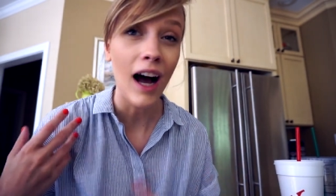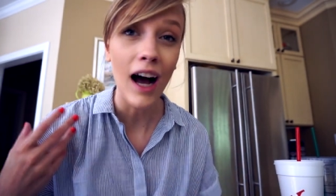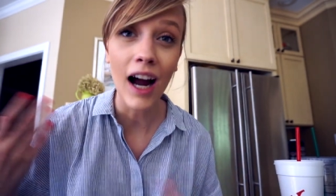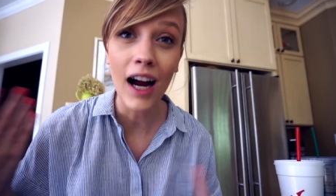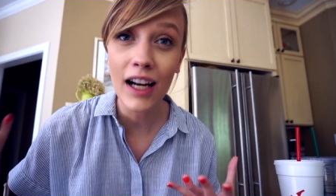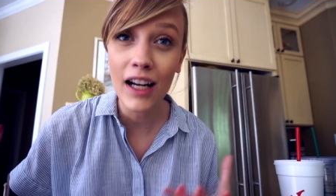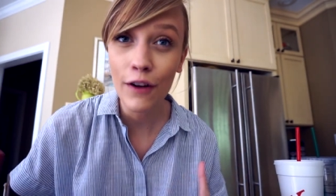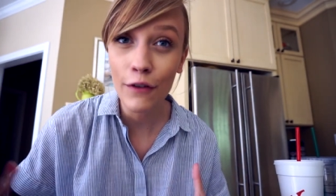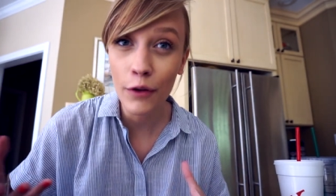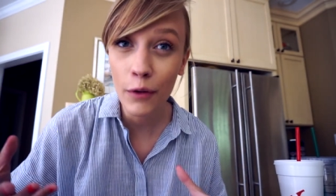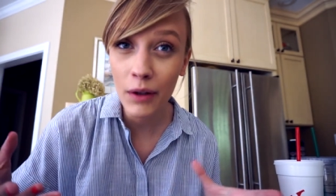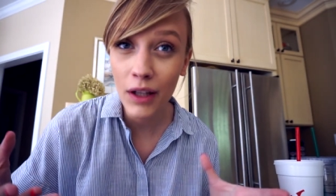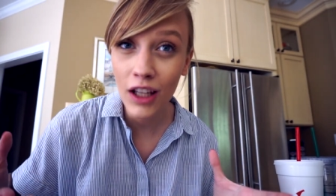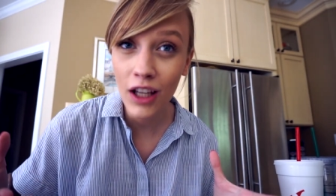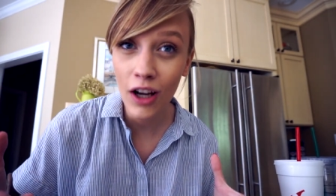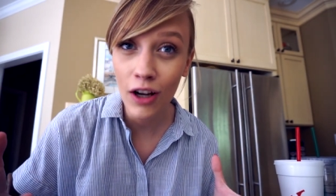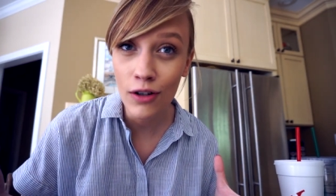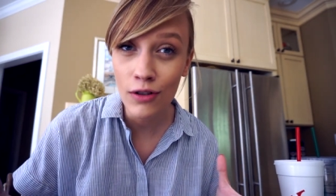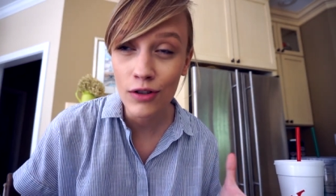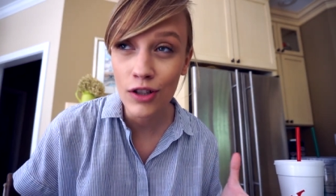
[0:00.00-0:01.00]
I never really
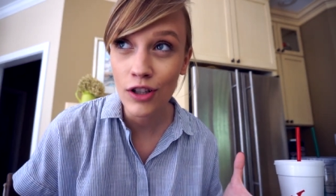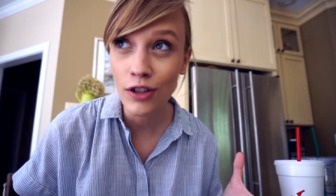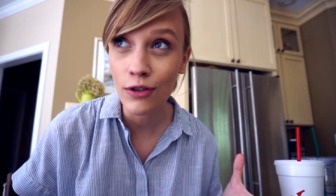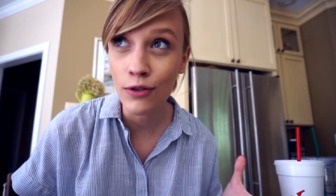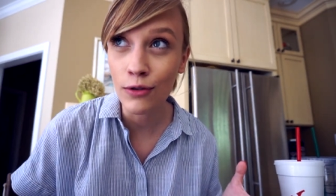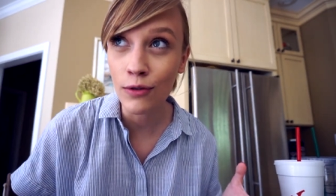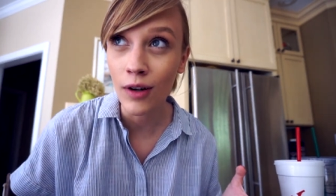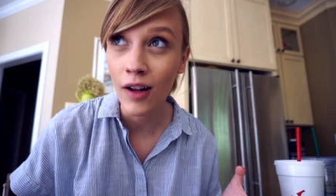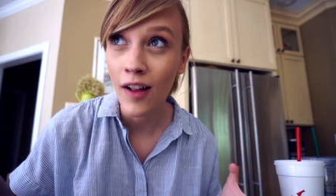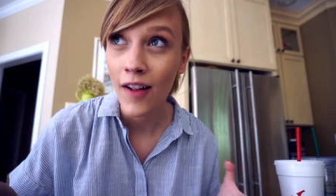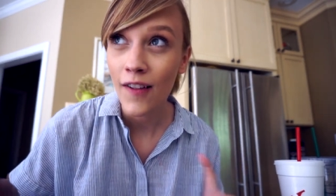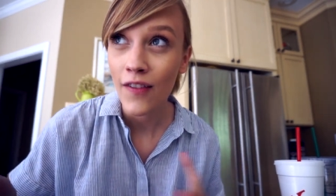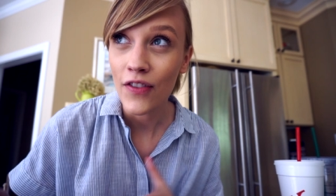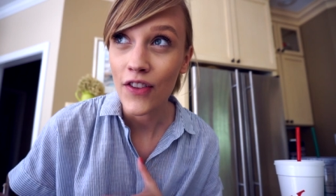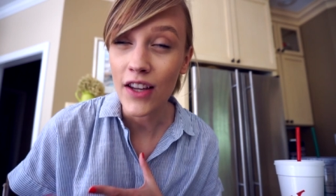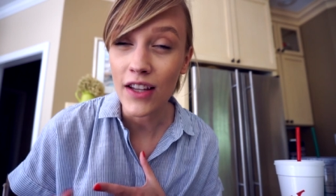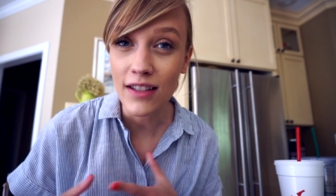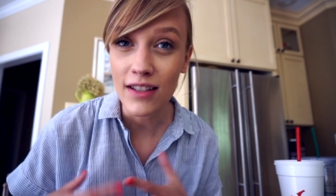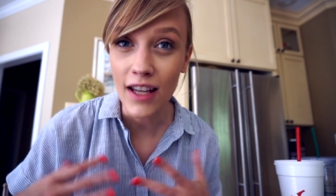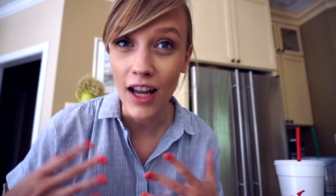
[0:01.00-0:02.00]
go to
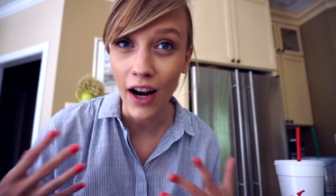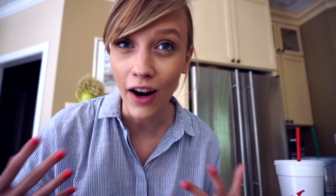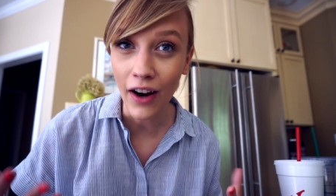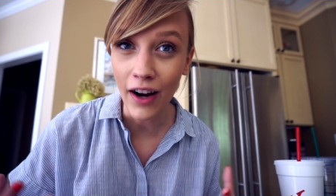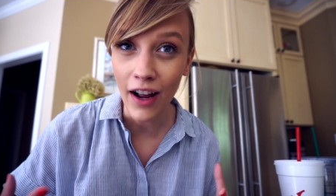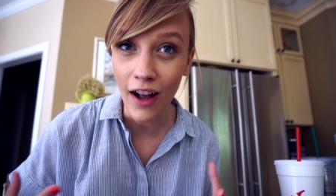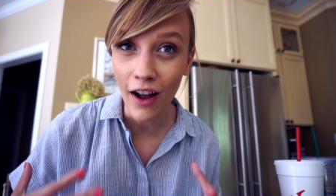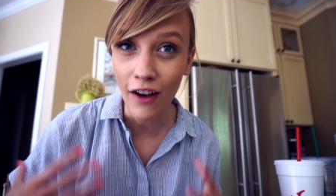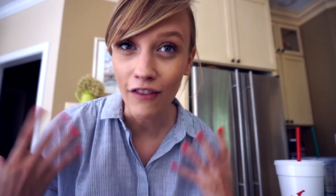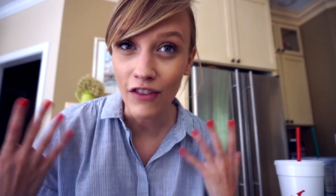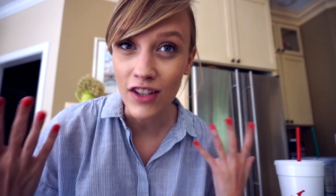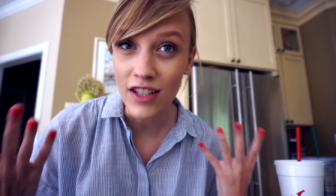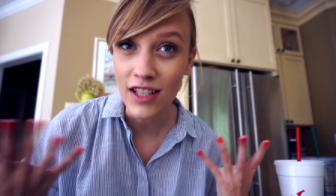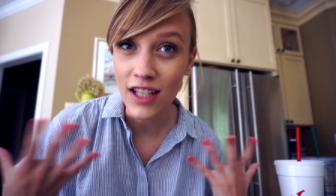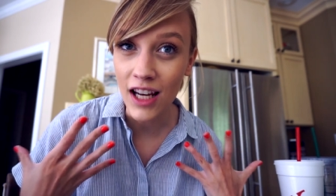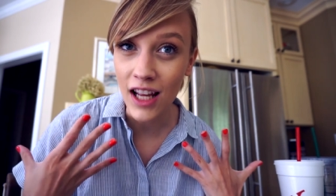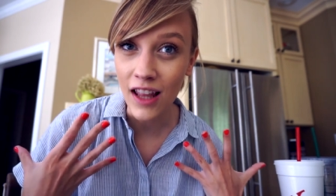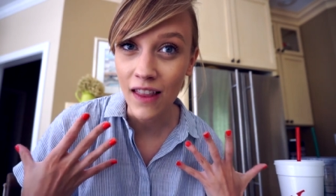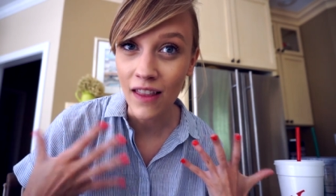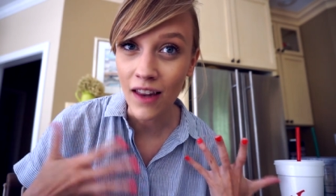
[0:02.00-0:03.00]
this area of the
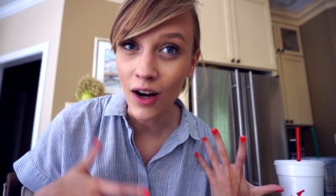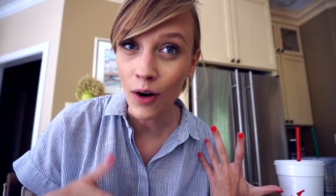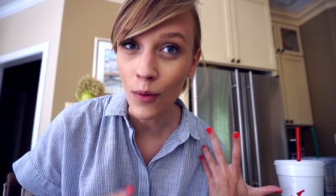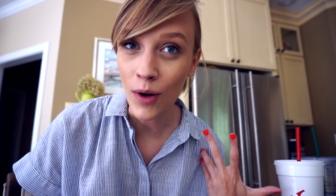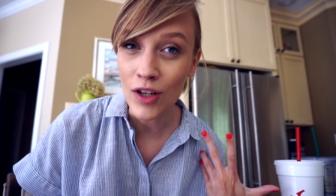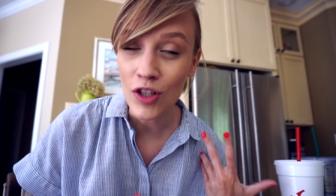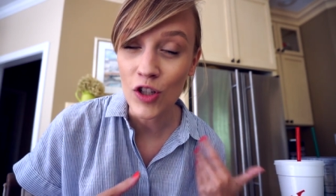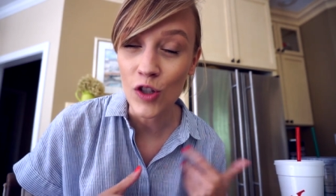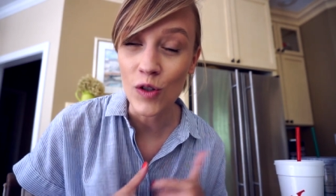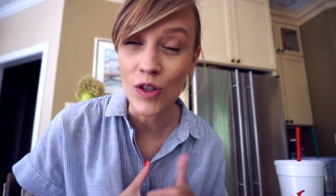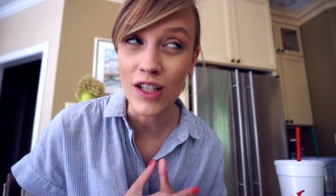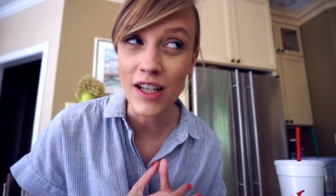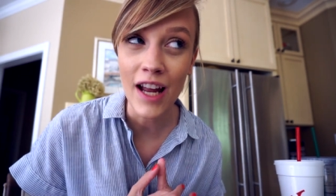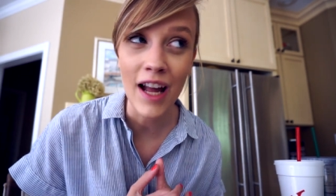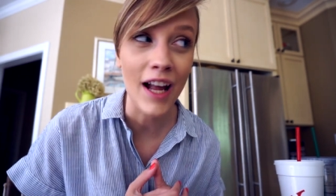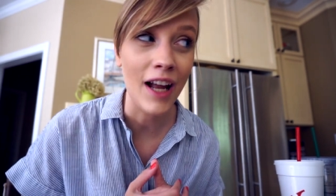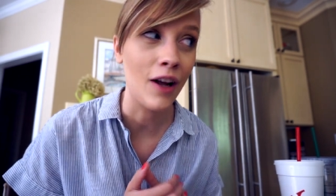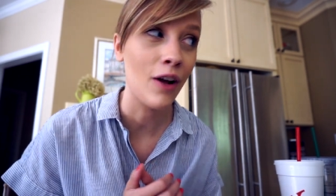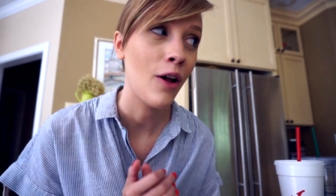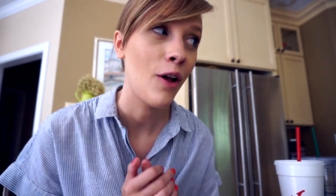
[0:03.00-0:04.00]
city that I went to
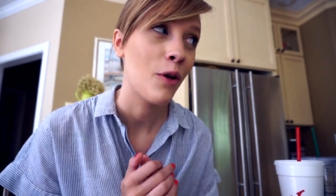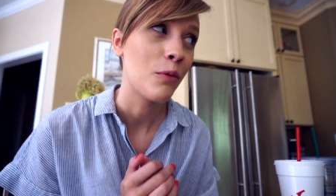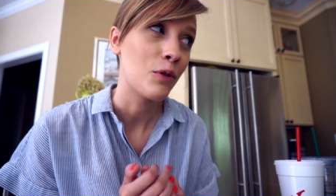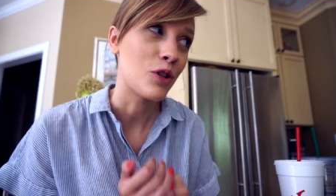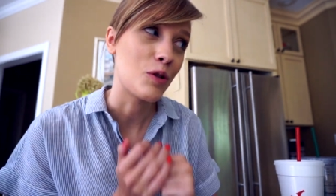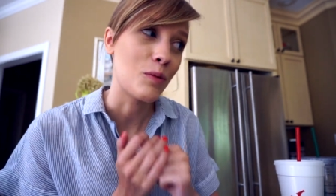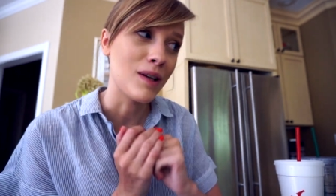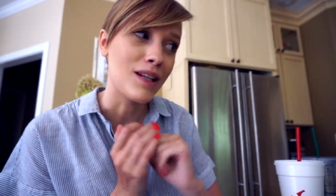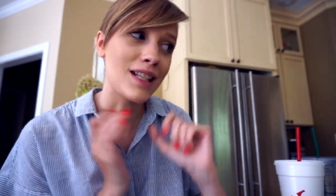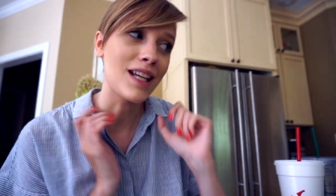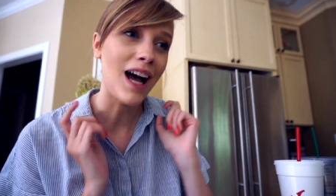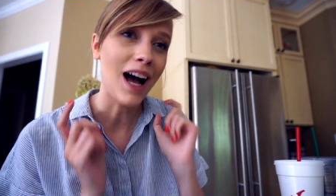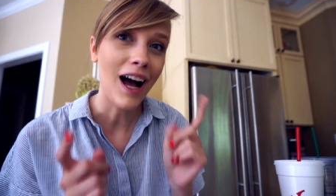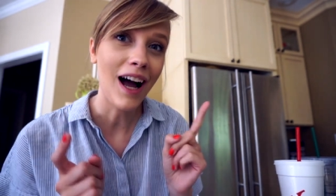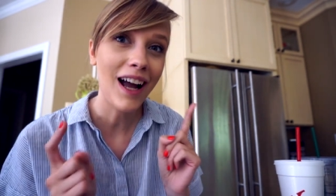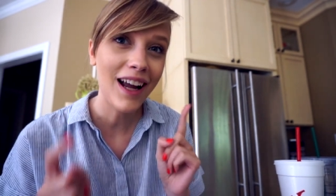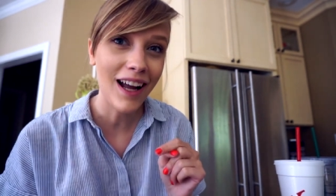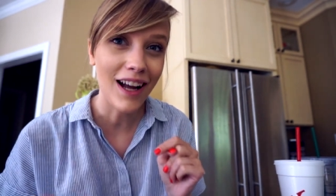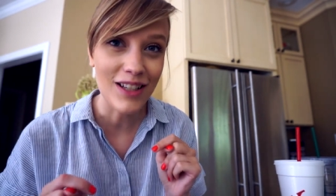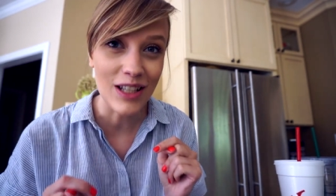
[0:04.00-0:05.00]
today, which means
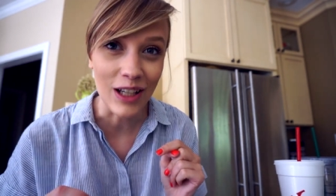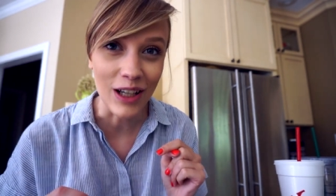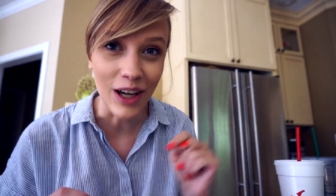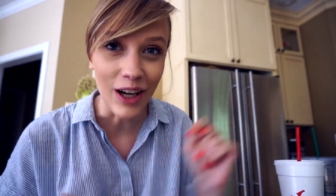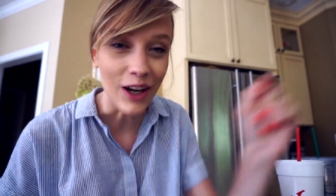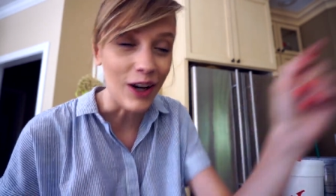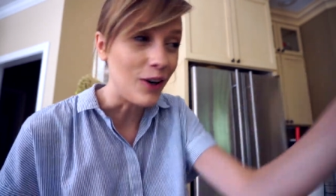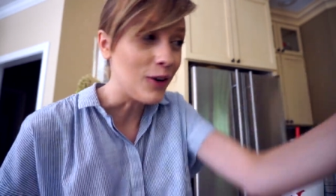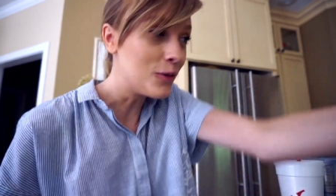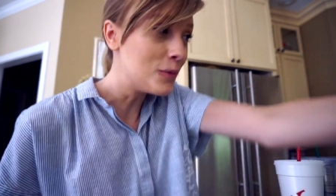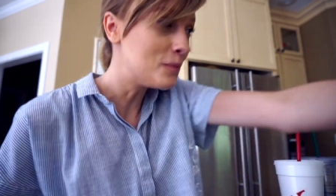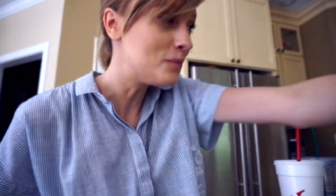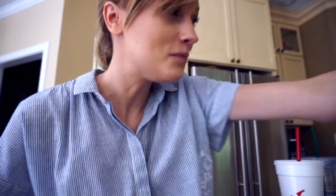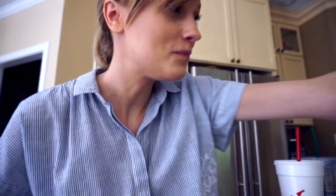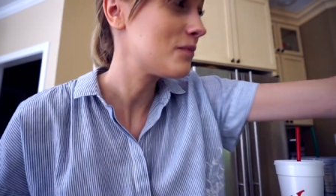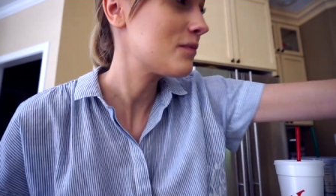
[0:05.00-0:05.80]
I got to go